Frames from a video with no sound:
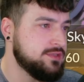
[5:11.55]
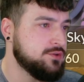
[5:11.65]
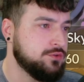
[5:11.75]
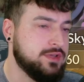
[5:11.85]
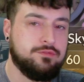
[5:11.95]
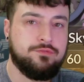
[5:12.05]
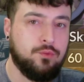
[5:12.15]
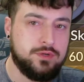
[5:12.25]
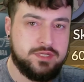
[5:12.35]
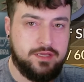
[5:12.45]
So it'll take
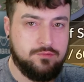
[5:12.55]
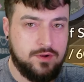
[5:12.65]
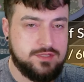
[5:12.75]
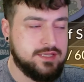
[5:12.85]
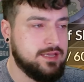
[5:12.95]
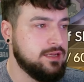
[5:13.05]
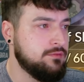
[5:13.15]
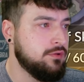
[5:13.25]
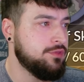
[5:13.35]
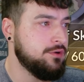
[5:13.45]
14 runs to hit
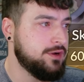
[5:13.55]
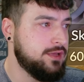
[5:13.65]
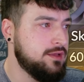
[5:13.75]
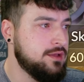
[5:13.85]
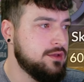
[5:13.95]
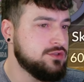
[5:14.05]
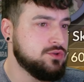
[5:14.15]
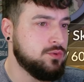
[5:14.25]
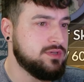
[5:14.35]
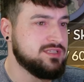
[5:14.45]
level 30.
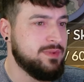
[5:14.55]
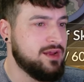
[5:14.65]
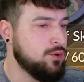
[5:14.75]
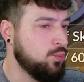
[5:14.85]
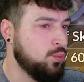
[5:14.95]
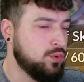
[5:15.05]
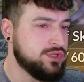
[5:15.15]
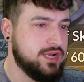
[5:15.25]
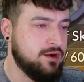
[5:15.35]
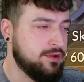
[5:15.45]
So it doesn't matter
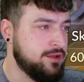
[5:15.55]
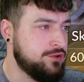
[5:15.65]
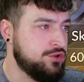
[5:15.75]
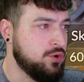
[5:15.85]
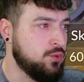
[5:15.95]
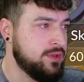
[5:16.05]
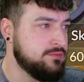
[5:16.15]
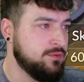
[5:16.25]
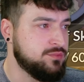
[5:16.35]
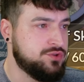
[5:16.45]
which area you go in
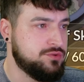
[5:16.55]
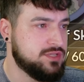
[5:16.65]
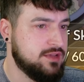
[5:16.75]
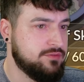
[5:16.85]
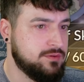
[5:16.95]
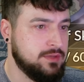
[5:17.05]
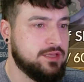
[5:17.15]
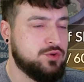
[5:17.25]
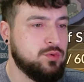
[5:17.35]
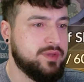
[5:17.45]
from 2 to 7, like
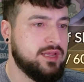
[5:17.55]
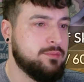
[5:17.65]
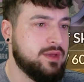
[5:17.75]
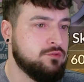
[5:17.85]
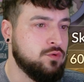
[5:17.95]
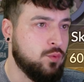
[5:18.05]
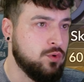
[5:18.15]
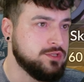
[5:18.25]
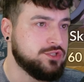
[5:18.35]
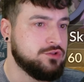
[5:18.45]
you will be getting better
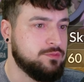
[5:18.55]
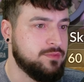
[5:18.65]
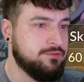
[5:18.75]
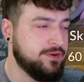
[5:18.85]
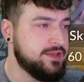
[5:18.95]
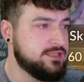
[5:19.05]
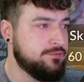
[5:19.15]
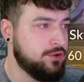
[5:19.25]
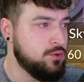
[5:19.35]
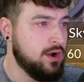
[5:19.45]
rewards just from the fights if
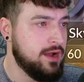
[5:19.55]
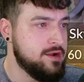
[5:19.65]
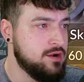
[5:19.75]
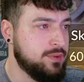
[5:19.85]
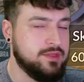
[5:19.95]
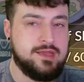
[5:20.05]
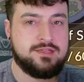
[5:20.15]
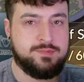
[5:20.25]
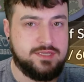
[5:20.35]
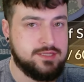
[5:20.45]
you go higher, but the
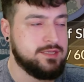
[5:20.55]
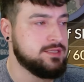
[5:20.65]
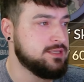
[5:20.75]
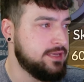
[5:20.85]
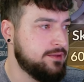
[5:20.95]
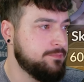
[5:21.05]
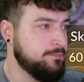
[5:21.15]
XP stays the same.